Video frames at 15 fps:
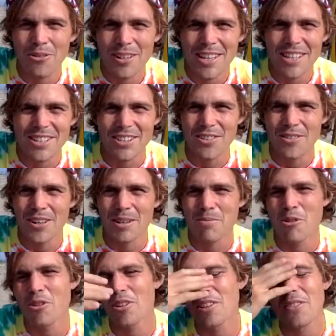in the
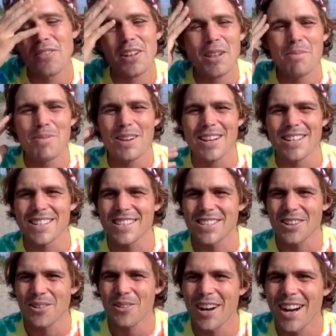morning, something I don't
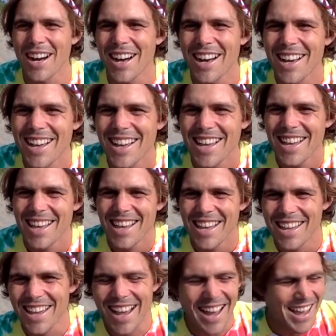really do anymore in the
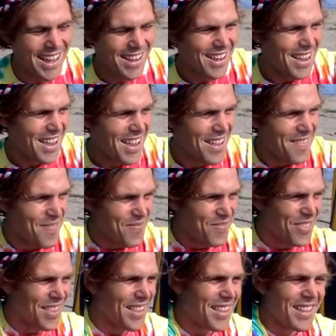Philippines. So
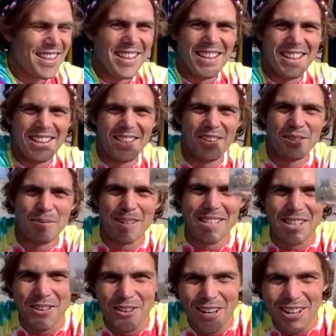yeah,
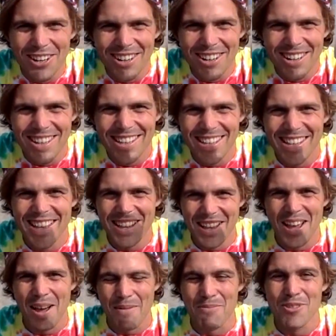
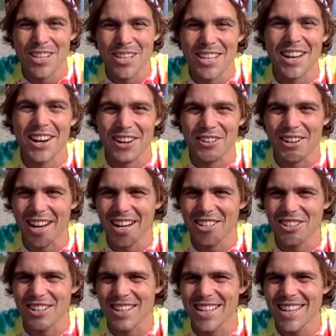there's my cereal. I'm
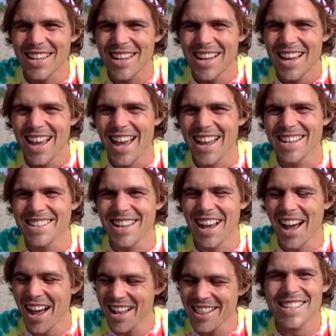really hungry
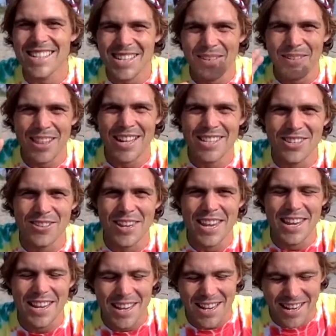actually. And
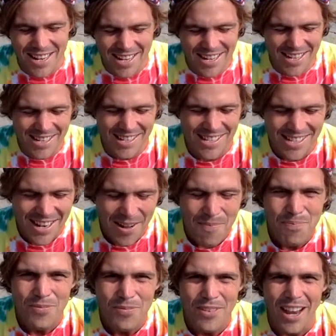this is something that's
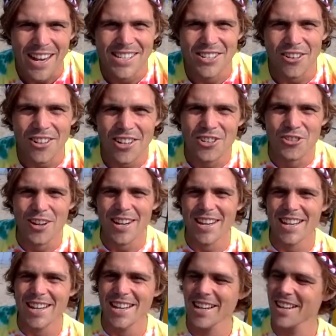unique is
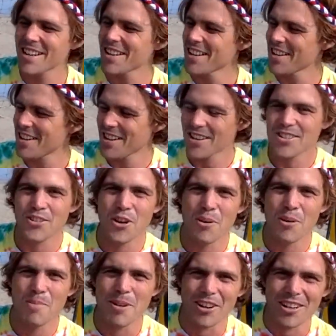I started drinking
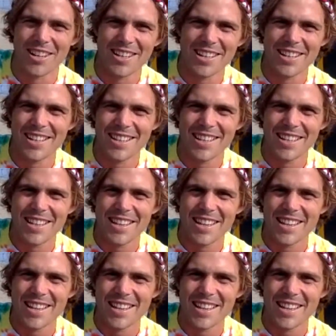soy milk.